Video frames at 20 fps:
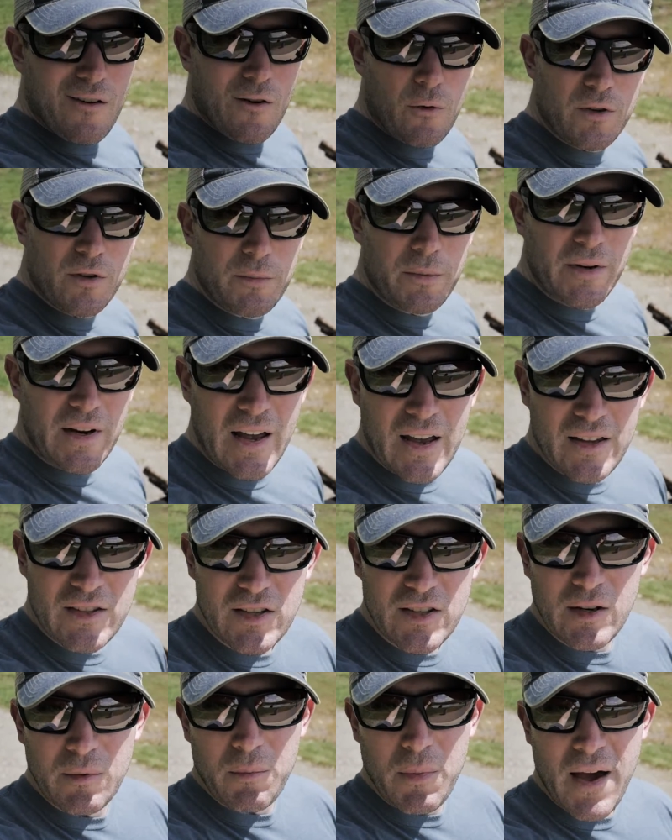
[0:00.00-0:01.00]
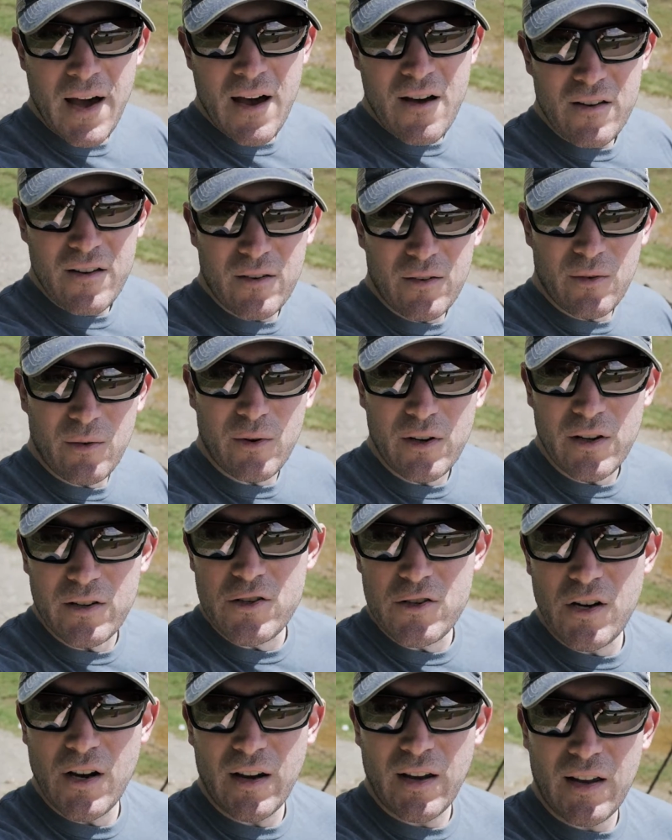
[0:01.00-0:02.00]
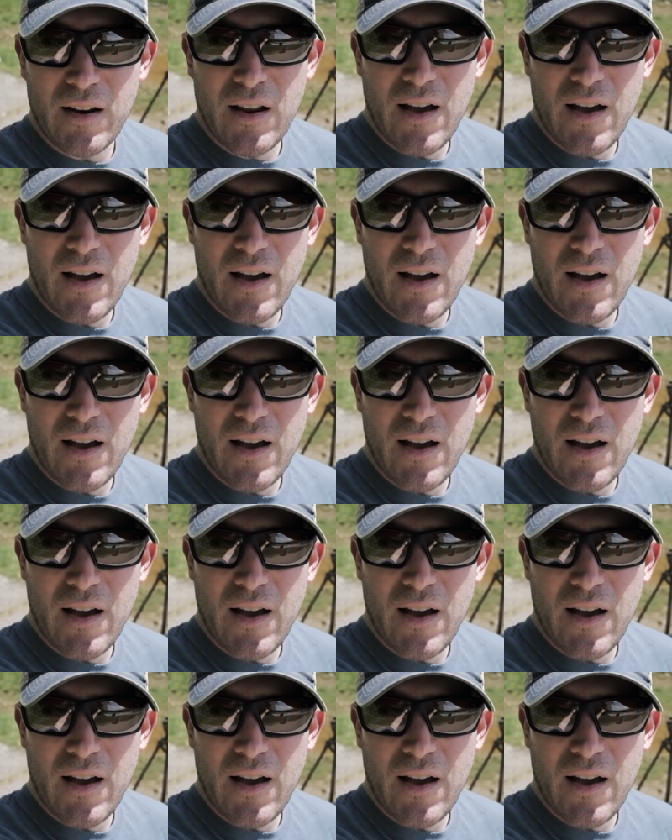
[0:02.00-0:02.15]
everyone's been asking about. We're going to check it